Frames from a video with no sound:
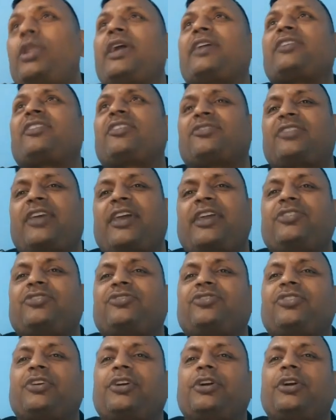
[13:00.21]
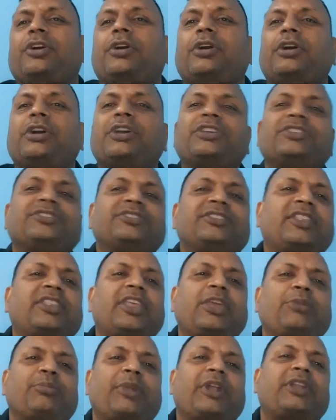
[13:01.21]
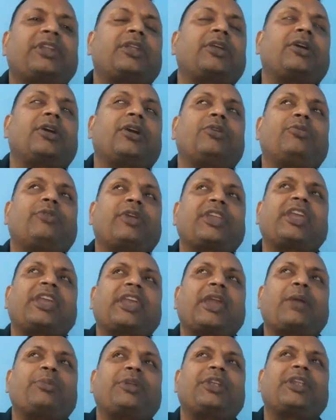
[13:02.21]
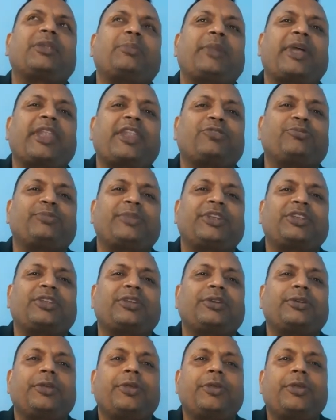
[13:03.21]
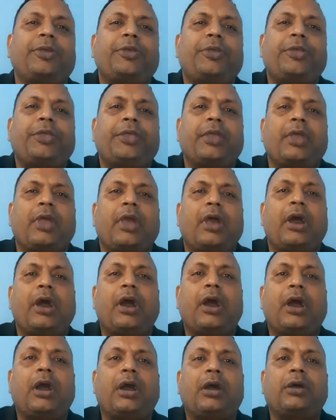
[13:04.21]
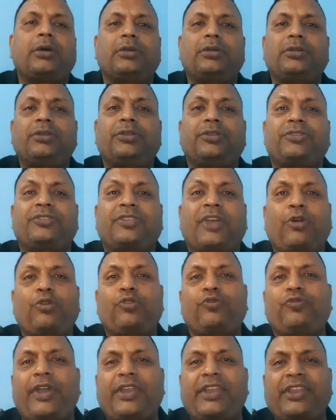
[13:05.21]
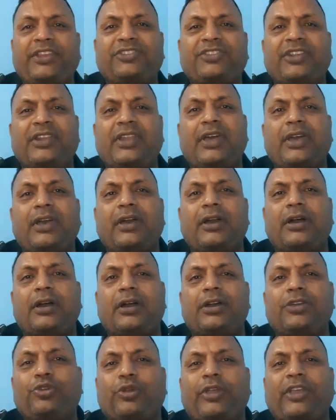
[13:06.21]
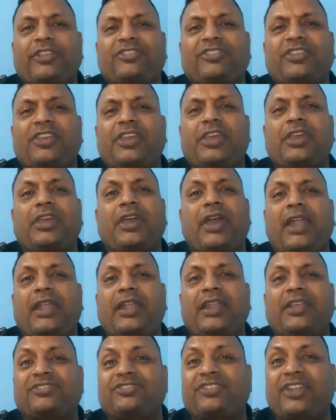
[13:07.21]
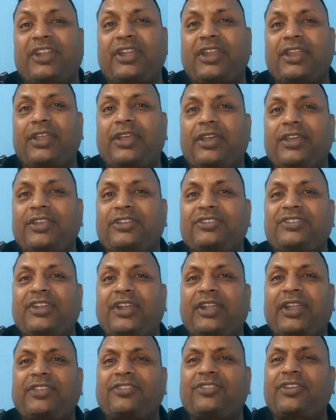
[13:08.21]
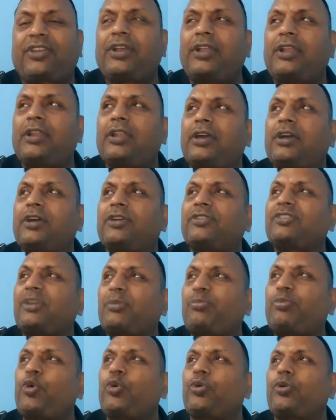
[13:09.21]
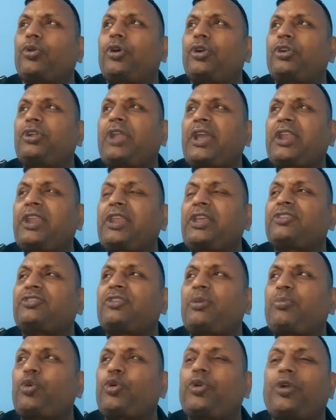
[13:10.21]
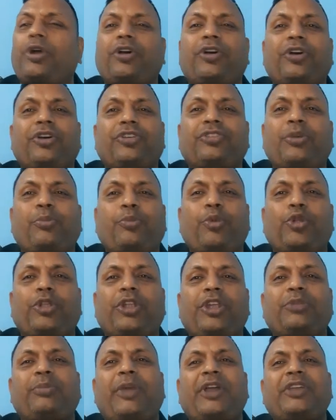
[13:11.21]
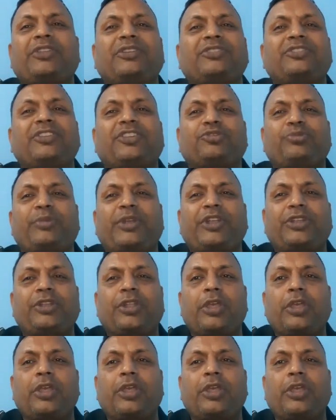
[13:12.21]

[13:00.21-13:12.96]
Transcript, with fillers: exercise is nothing but working capital management uh, sound financial, uh, you can say, and uh, statistical uh, support or uh, technique support uh, supported by the judgment